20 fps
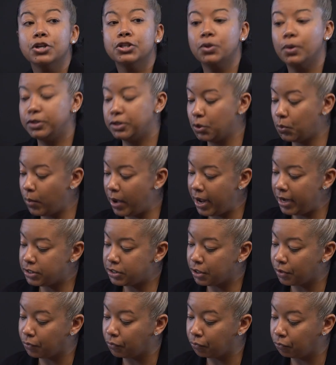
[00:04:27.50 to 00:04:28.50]
So it's a way
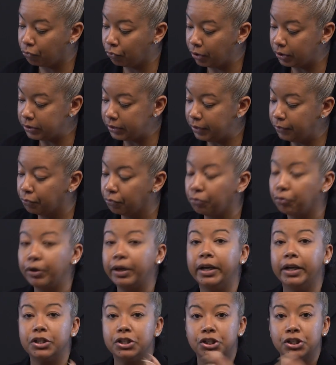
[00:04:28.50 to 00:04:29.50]
to really
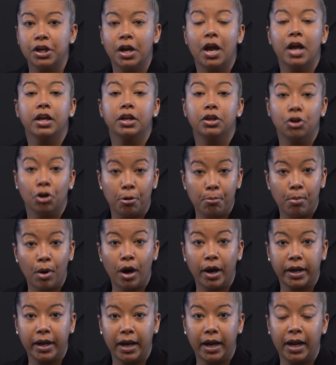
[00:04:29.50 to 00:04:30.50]
reach your
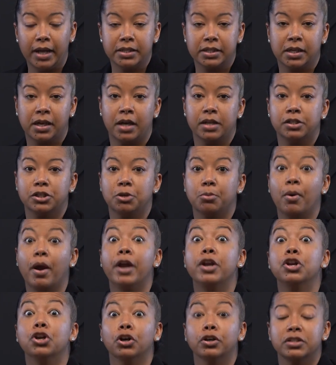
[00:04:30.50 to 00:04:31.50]
market as a customer
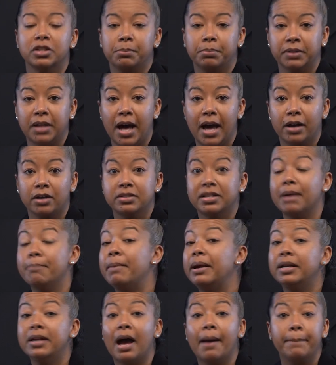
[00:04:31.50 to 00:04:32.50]
and your suppliers that
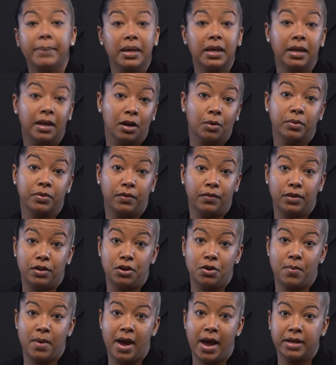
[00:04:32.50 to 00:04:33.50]
may not be here within
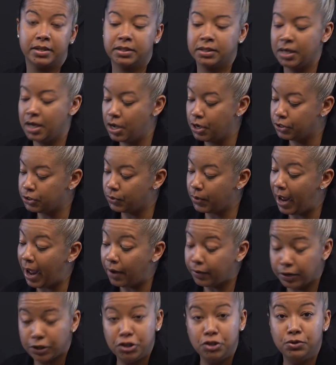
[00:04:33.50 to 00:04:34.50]
the US. So
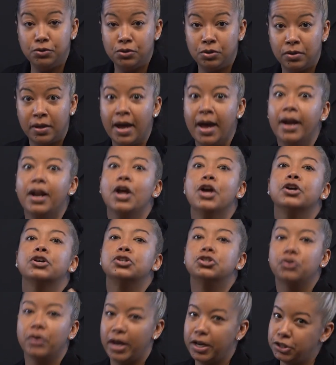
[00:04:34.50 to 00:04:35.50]
how can you do that?
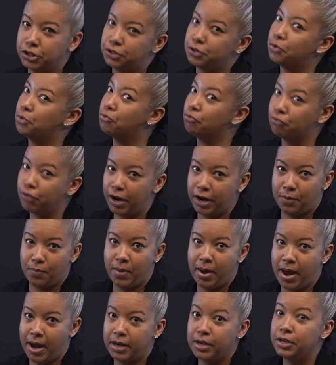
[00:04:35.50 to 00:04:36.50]
Drayage is a great
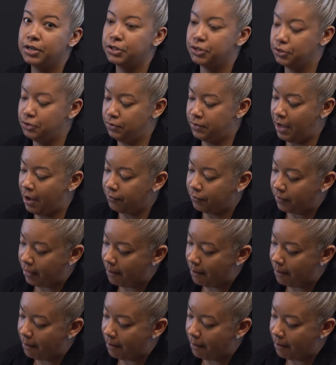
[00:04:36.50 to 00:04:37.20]
way to do that for